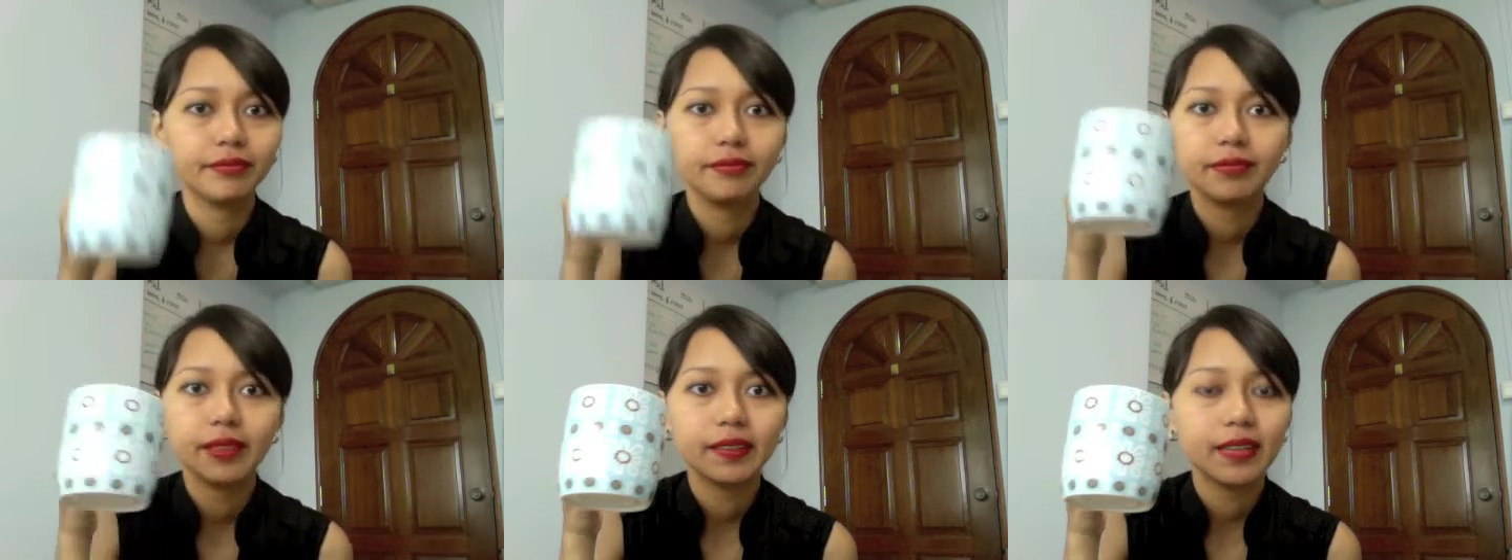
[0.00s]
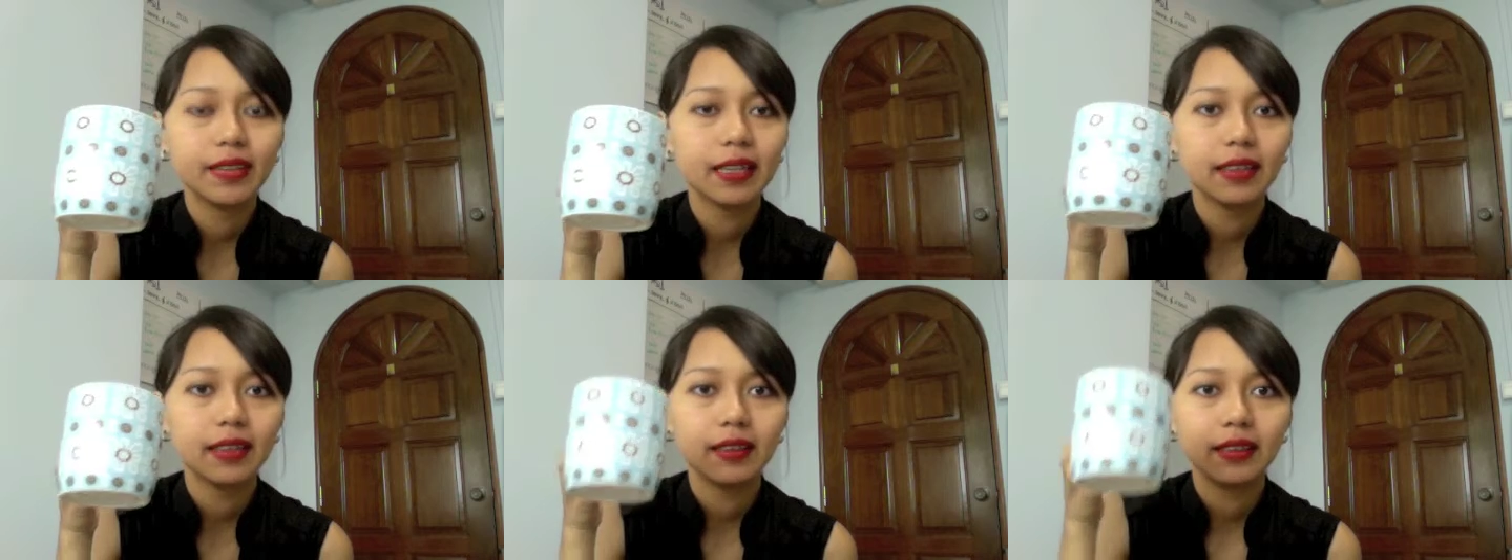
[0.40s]

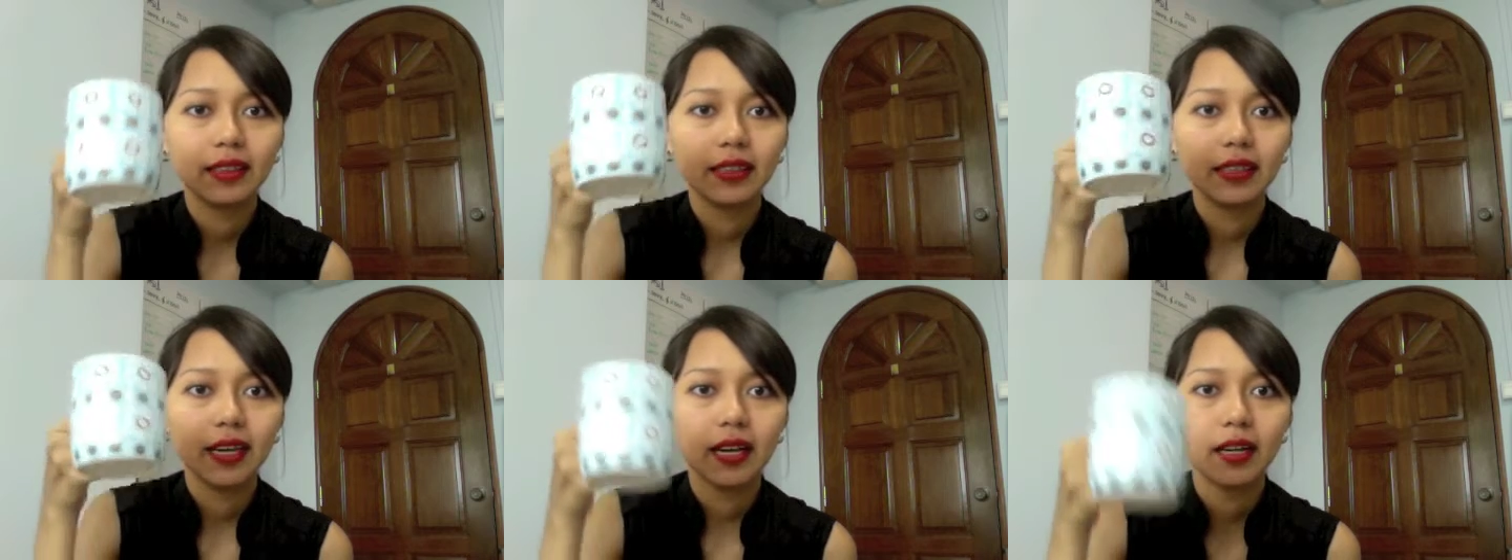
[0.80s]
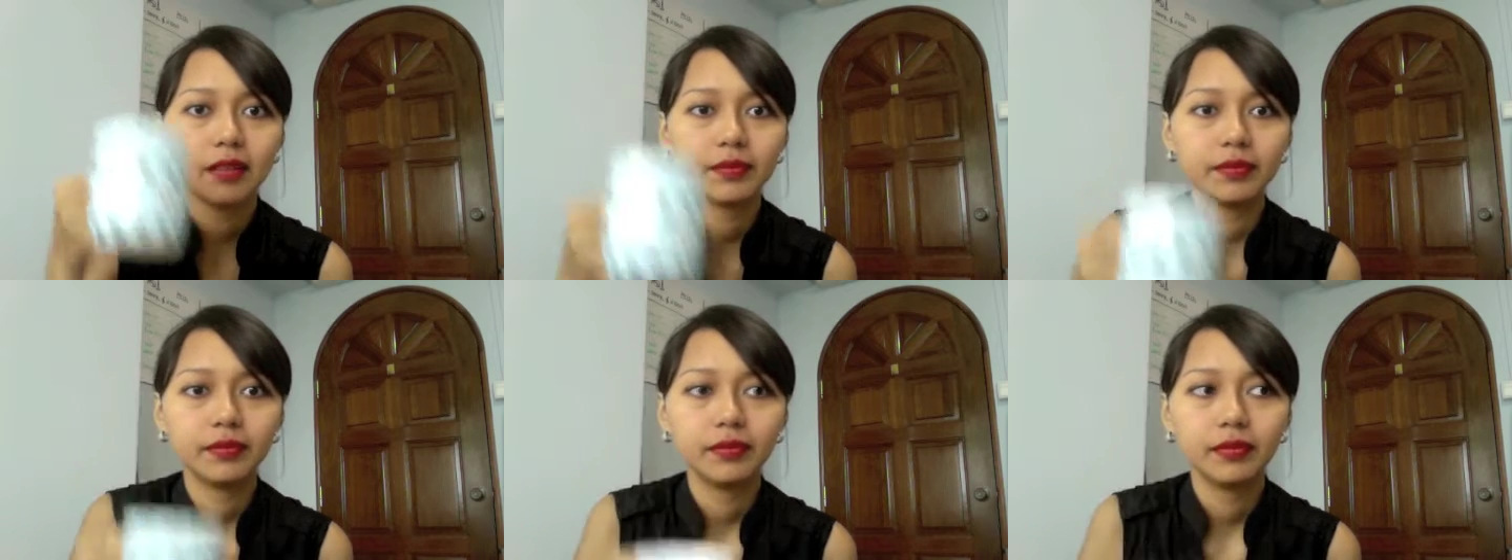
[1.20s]
Beside the
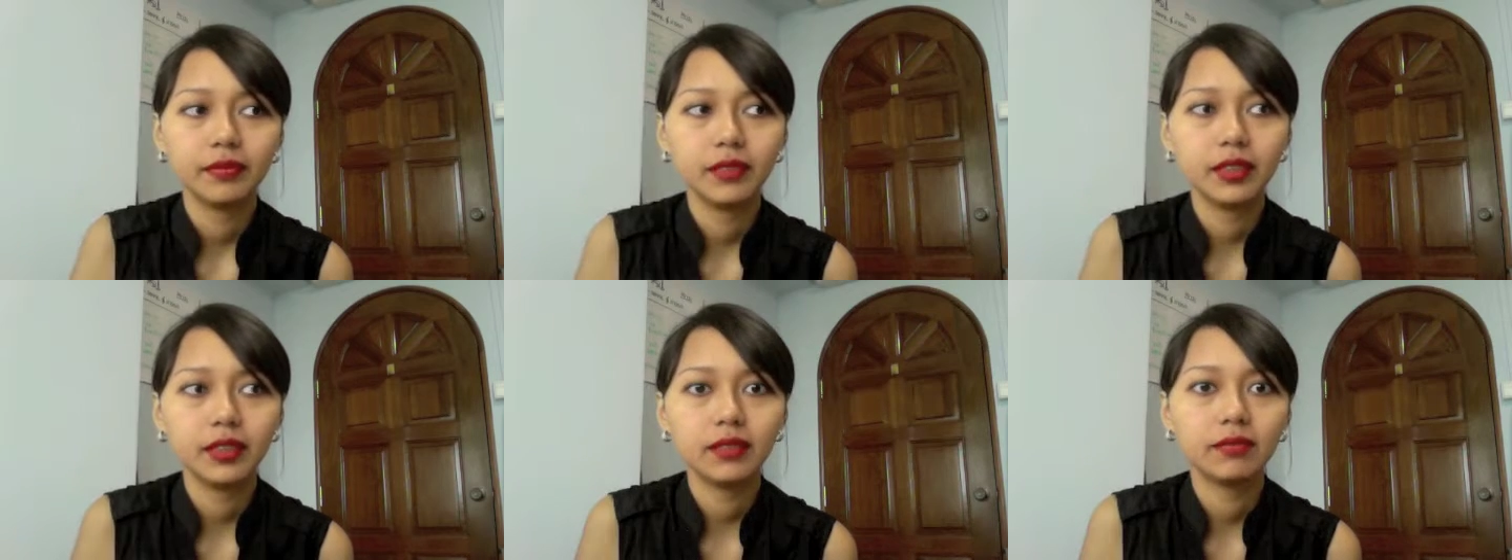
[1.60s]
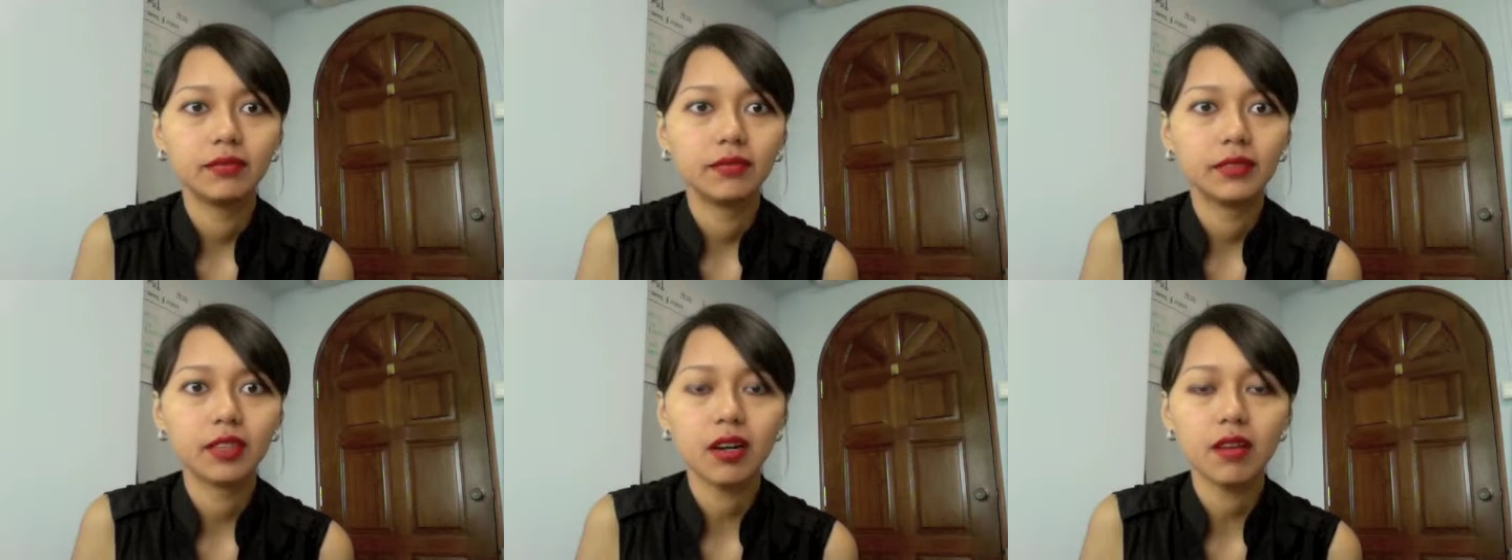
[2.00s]

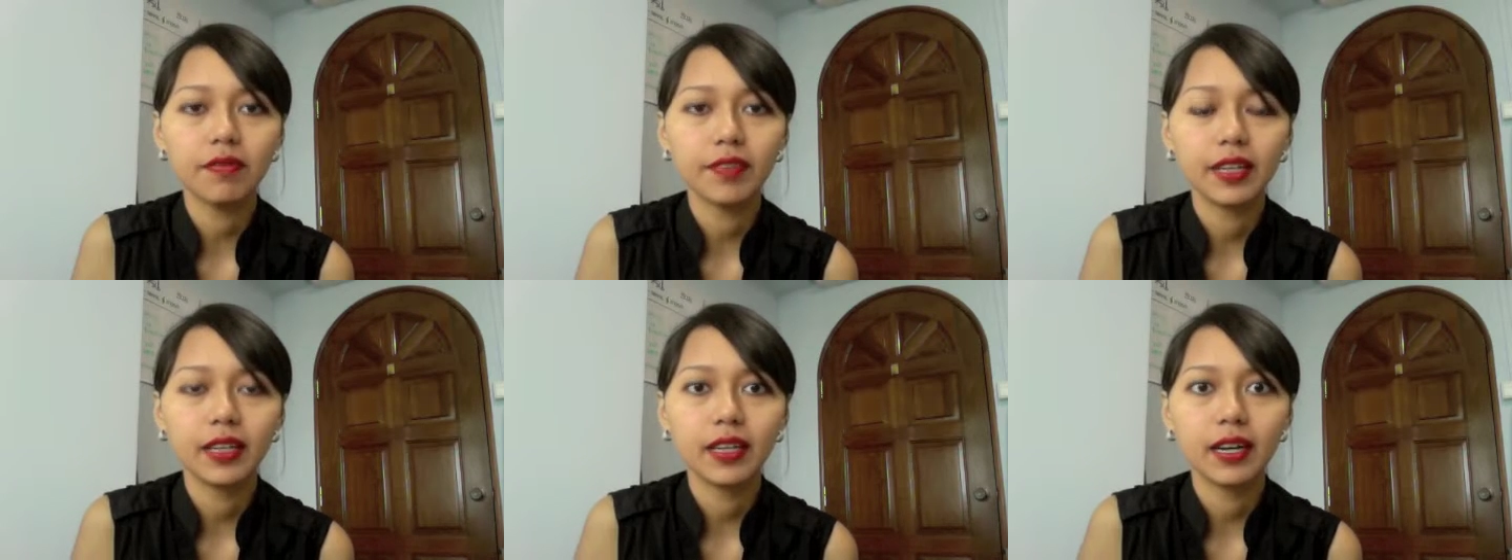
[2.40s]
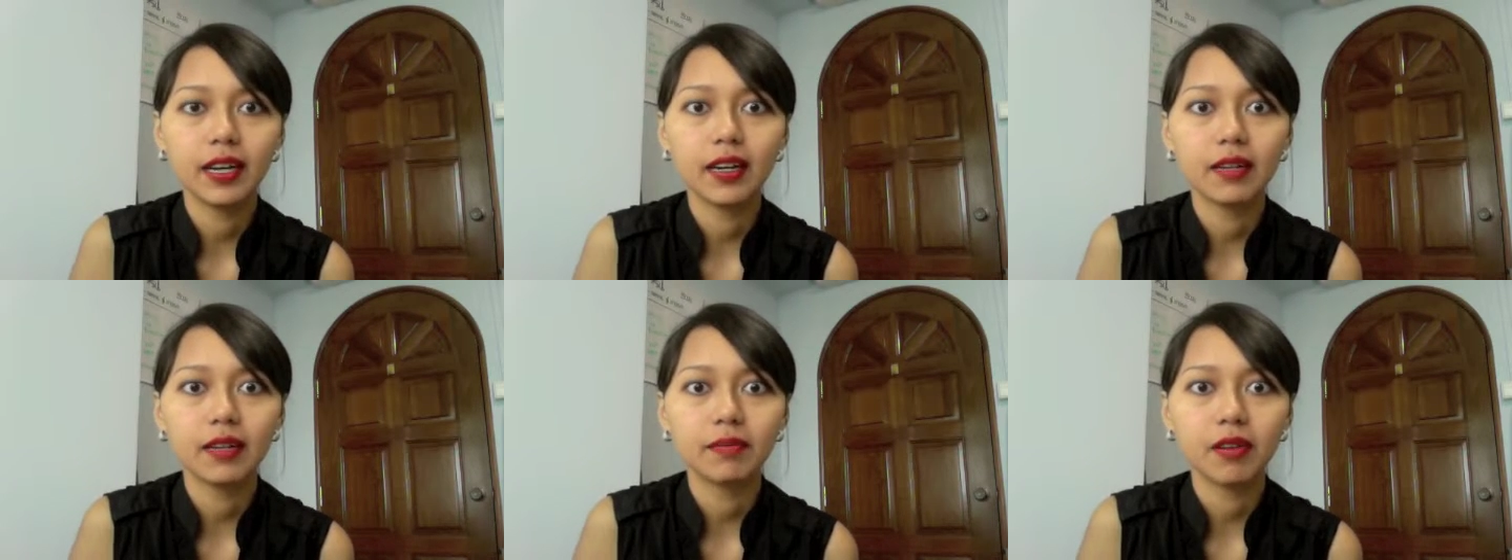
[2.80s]
coffee
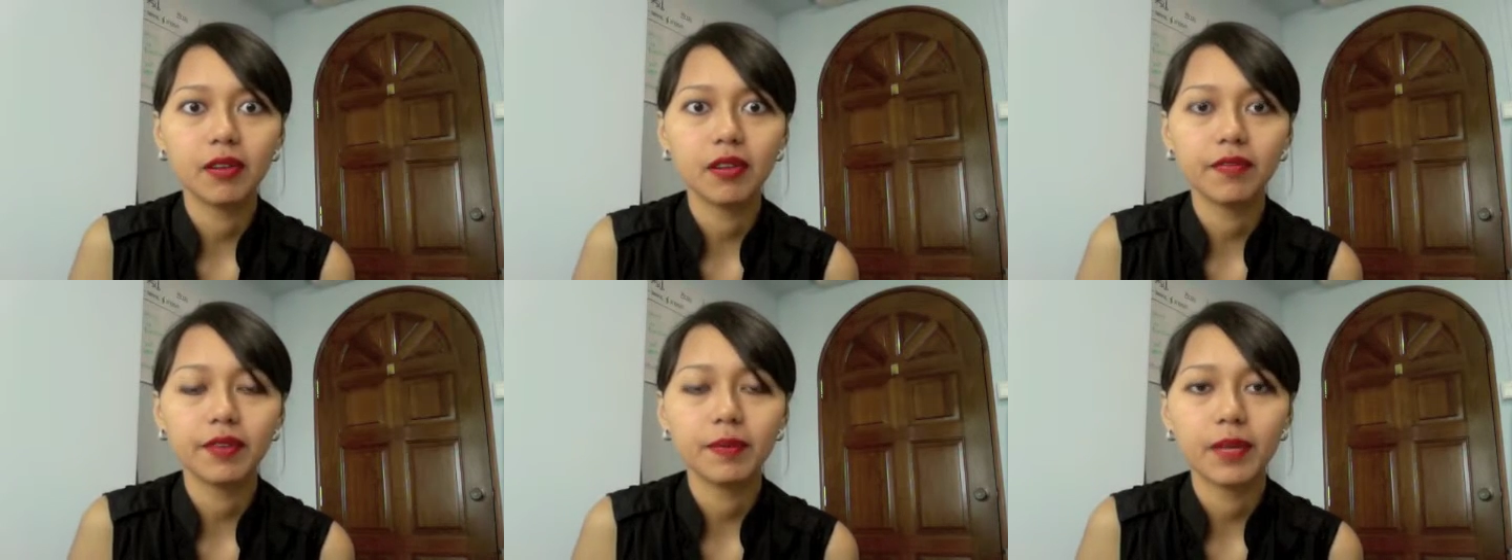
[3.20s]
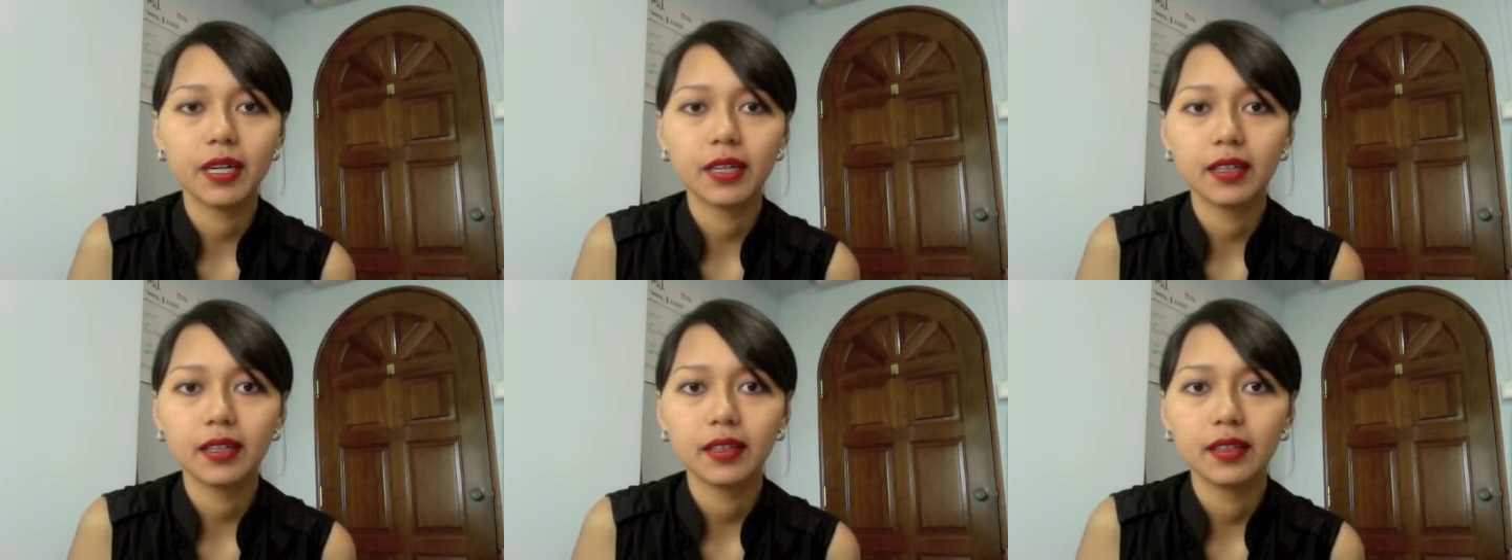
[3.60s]
cup, coffee
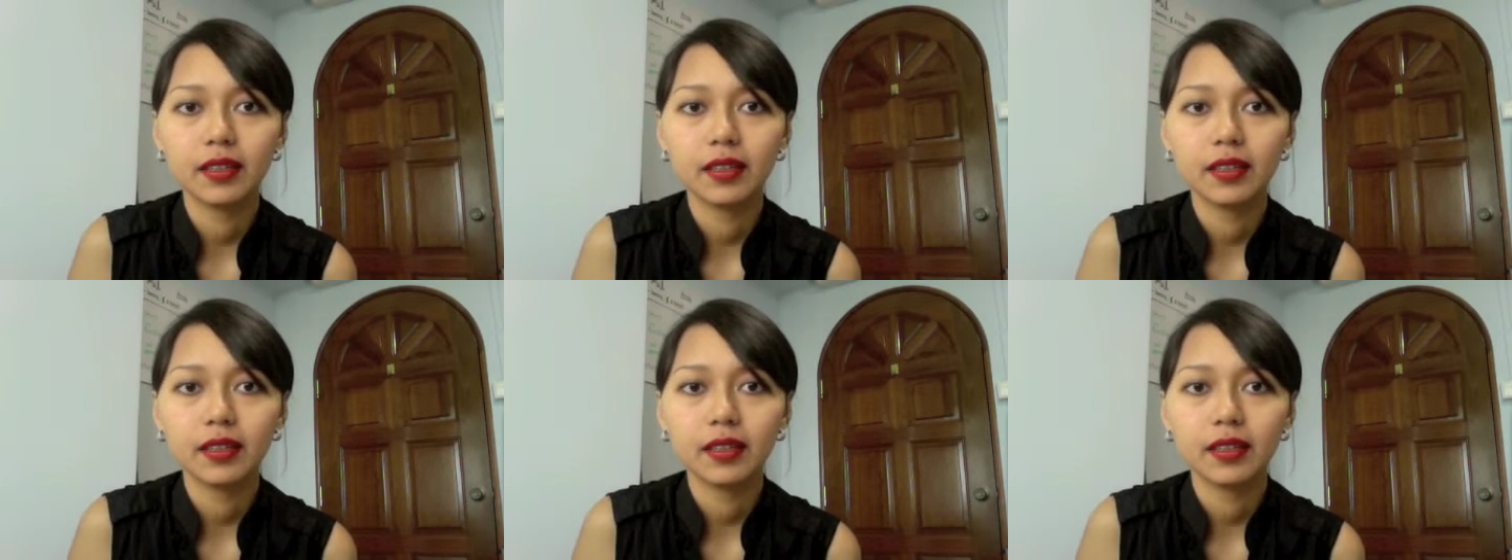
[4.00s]
mug,